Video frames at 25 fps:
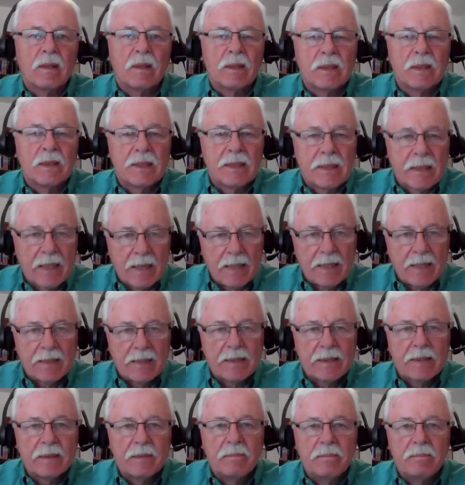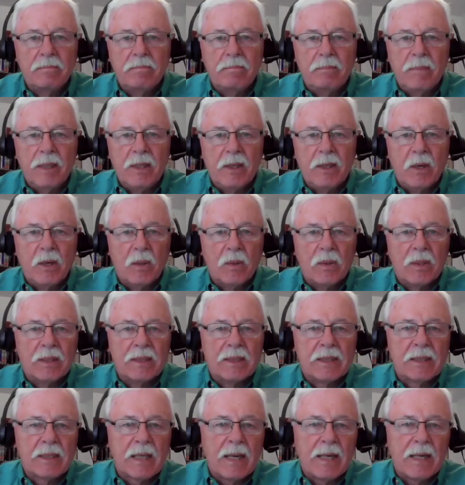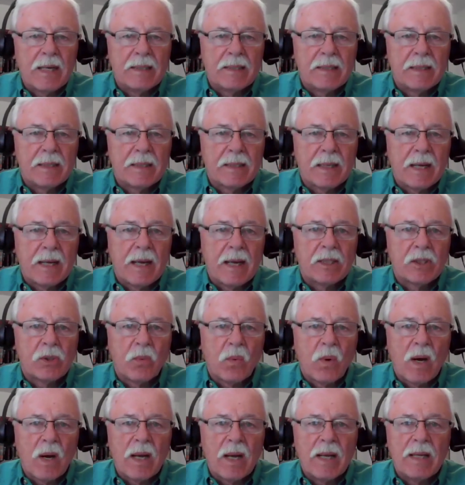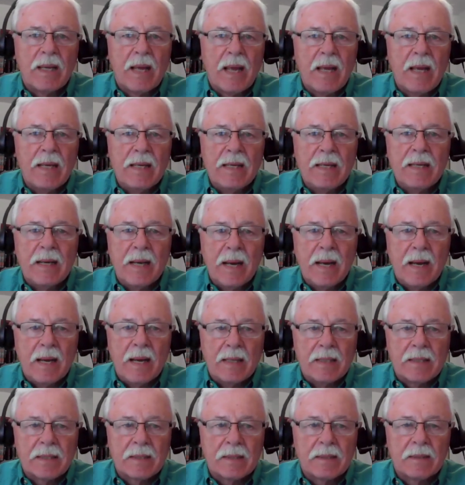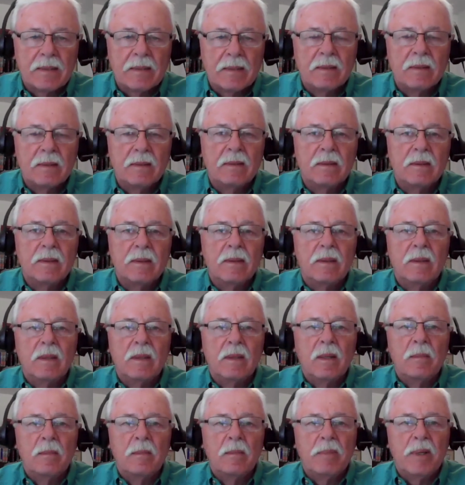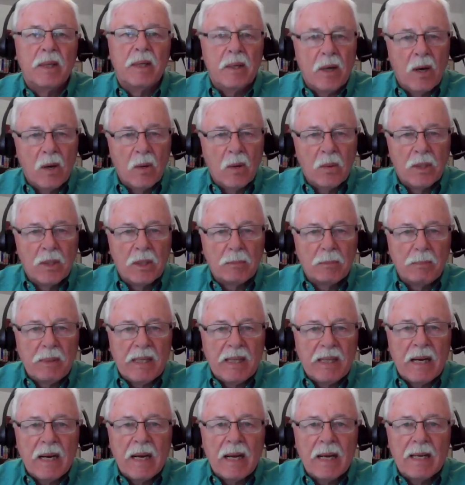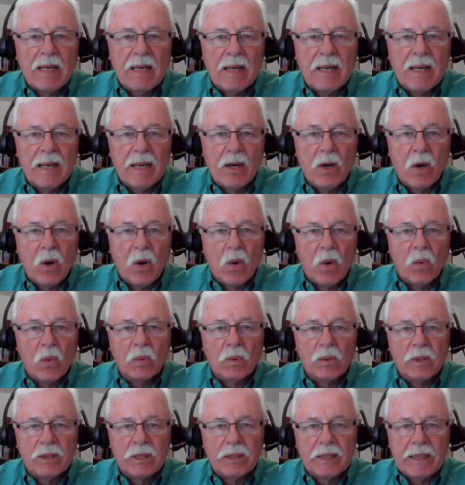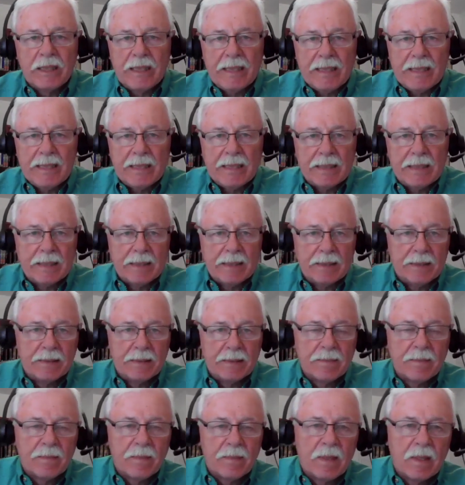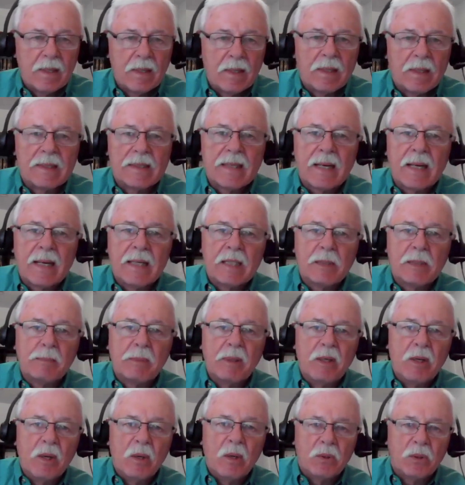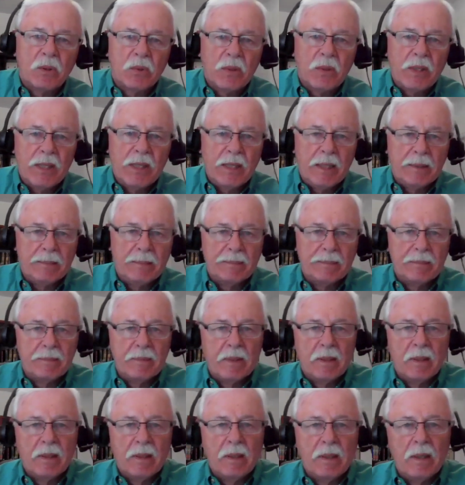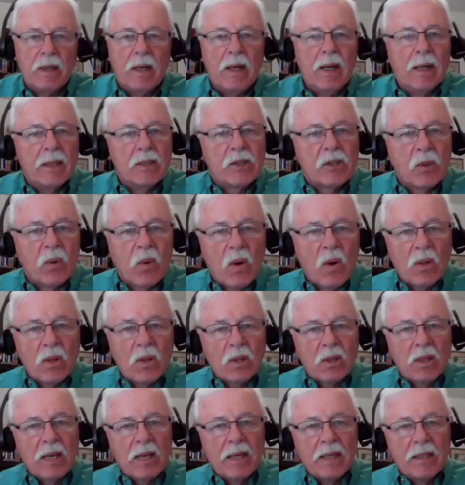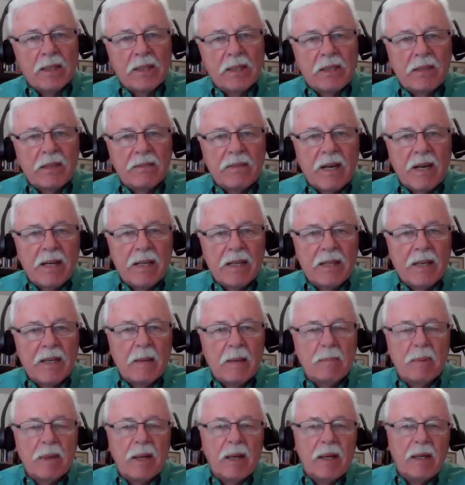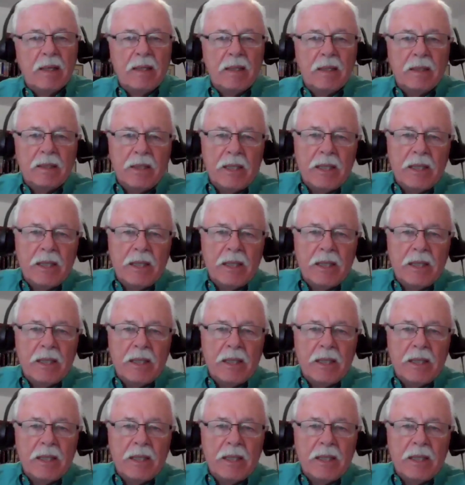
Sykes-Picot. Sykes is S Y K E S. Picot is P I N O T. The Sykes-Picot Treaty. And so all the land is divided up, and